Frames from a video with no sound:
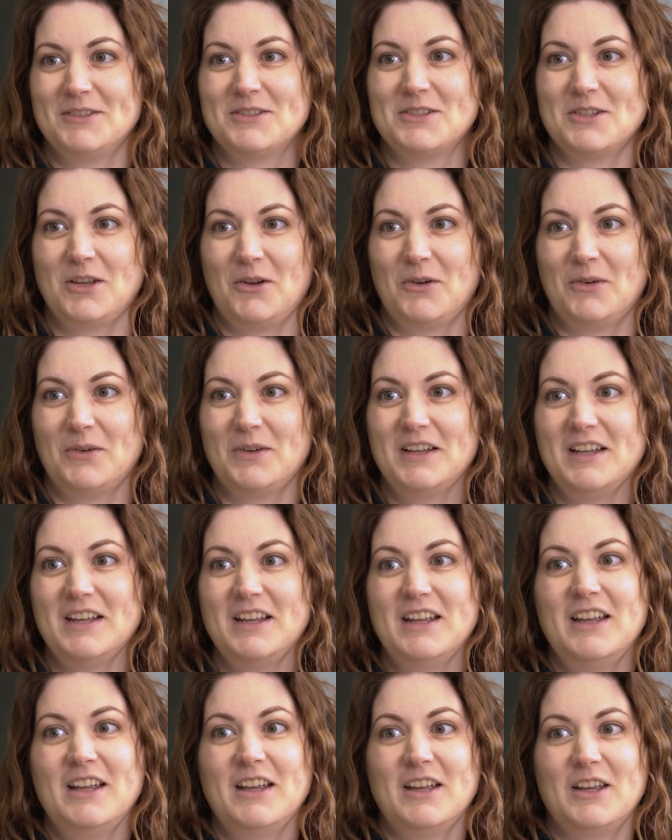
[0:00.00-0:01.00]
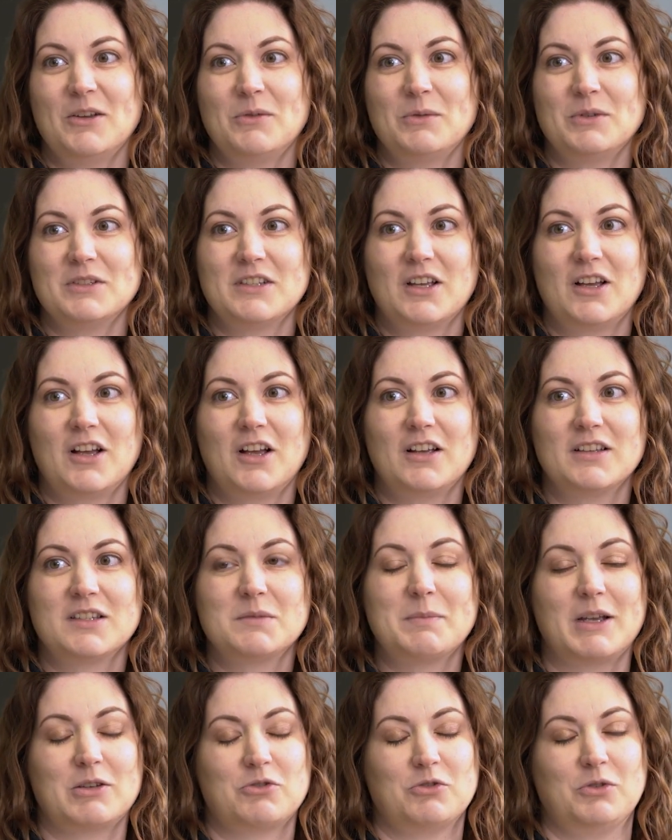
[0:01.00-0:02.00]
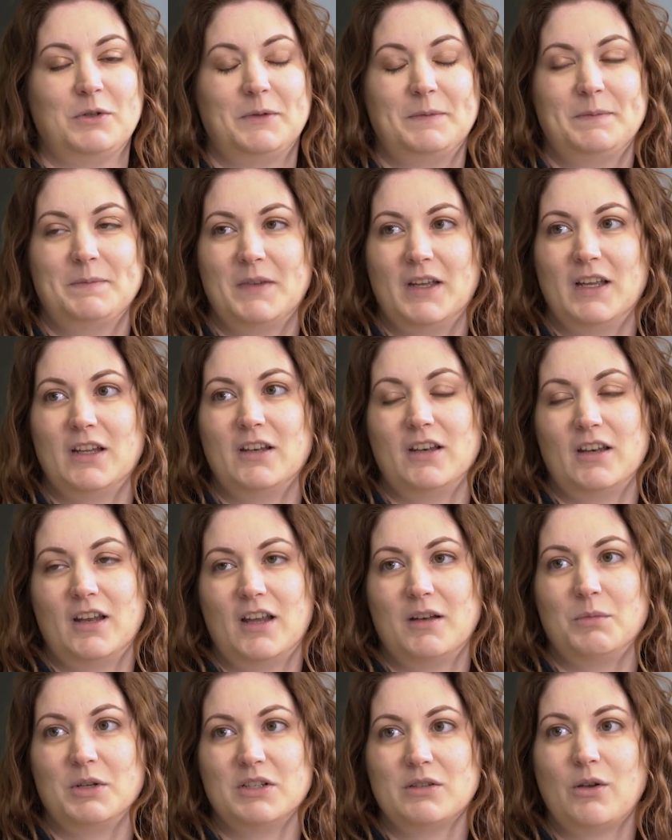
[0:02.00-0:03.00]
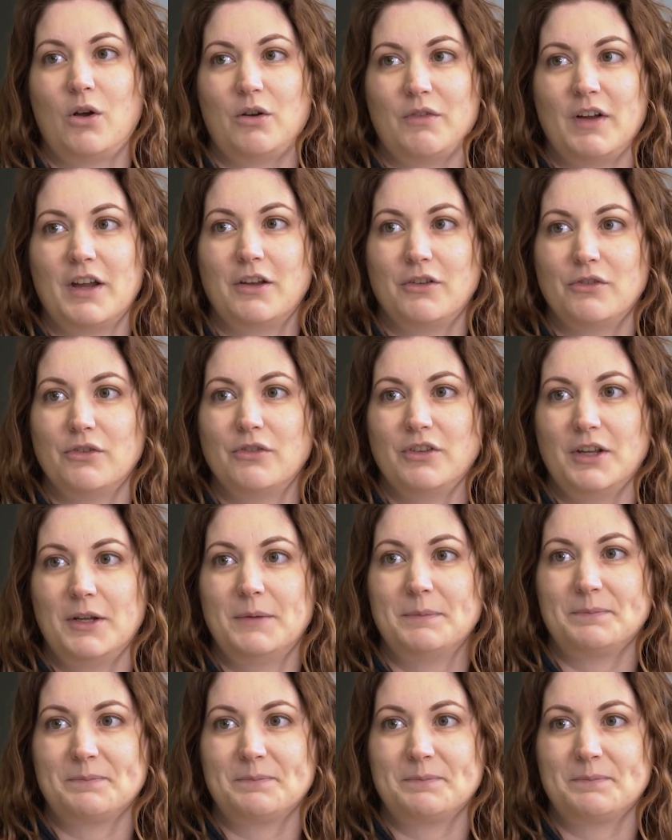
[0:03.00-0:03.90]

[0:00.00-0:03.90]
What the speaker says: So it was special, and we talk regularly.